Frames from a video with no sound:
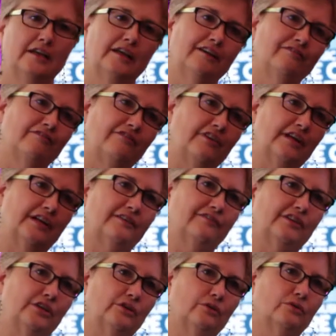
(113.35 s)
in front of
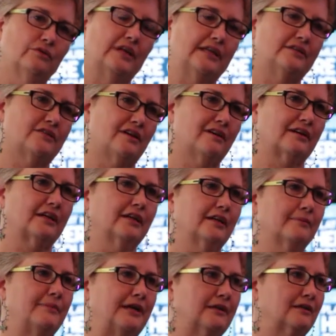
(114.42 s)
you and talking
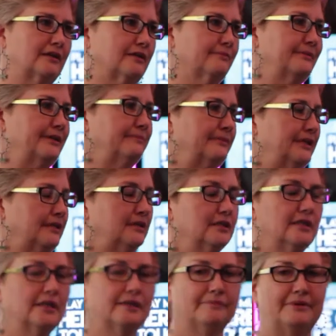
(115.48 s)
about commitment,
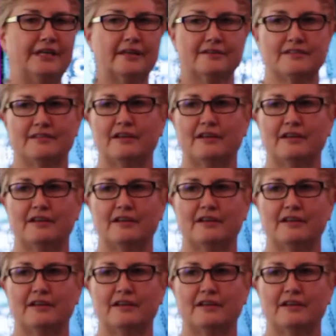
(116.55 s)
because